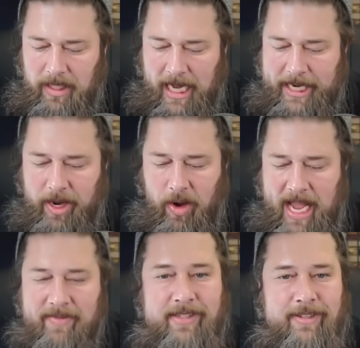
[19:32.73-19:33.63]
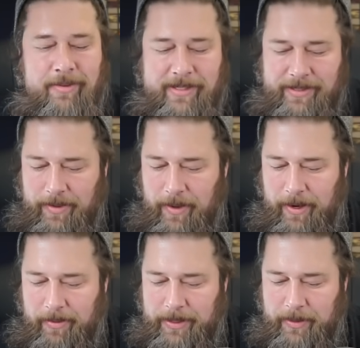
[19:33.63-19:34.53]
I know Avacyn
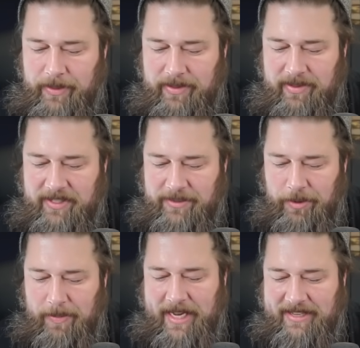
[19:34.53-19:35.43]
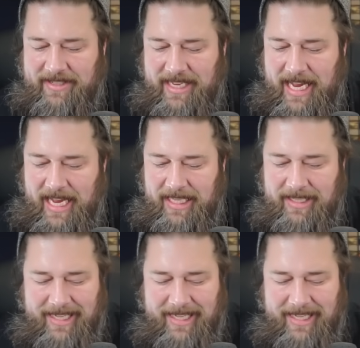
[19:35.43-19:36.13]
Restored, which was the Soul Bond set,